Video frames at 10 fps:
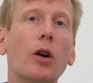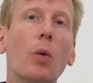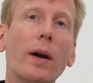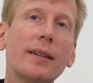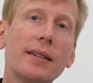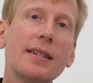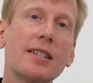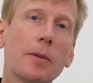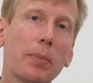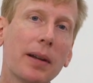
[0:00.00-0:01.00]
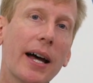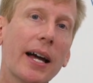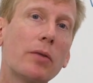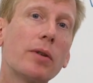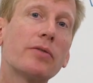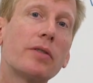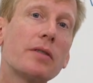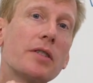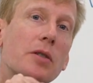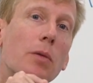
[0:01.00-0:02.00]
Quantity supplied
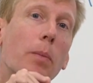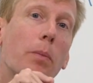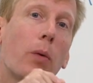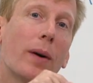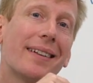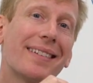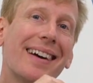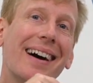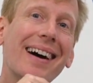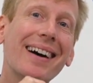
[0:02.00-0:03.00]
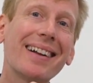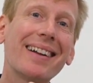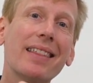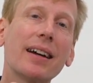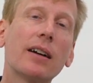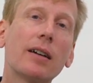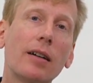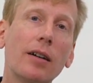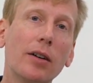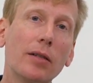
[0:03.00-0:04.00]
refers to a point on the
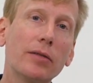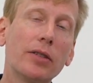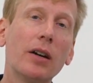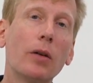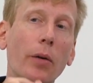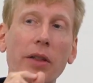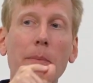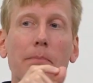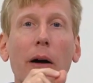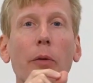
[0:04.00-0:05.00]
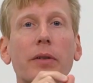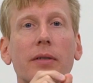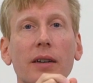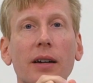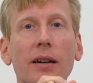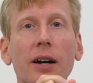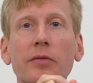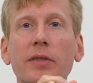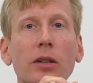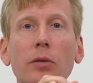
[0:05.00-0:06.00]
curve, or the amount
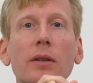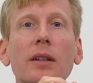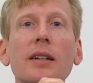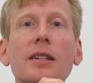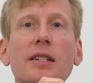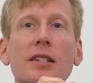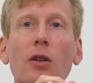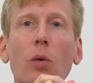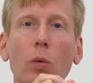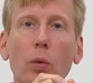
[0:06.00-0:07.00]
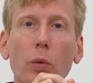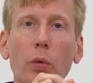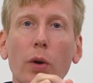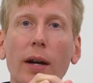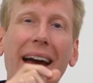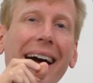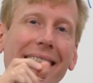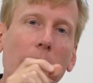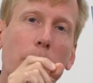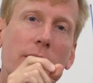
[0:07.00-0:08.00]
of the good that is sold
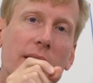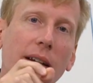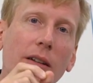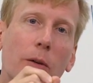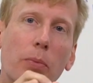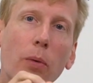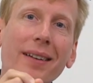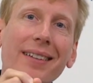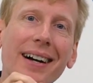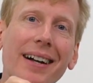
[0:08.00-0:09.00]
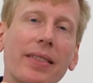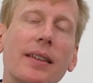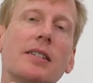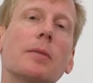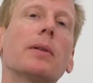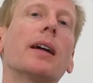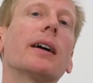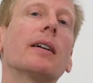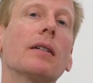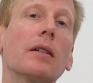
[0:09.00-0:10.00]
at that particular point on the
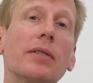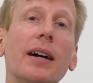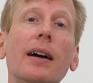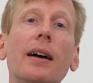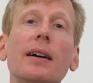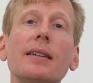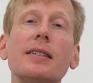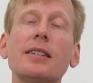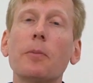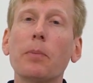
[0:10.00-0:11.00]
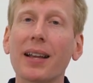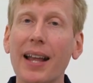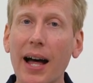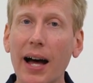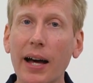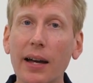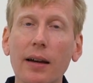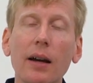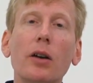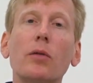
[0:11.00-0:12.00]
supply curve.
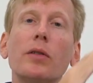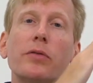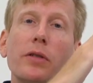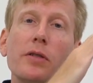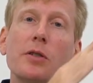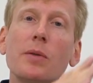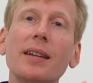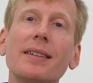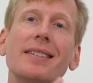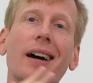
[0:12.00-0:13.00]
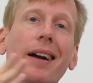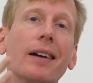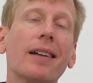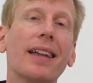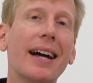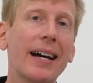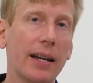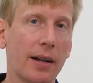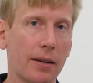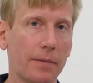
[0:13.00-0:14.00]
Supply refers to the entire
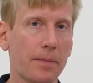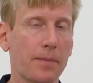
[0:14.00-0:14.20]
line.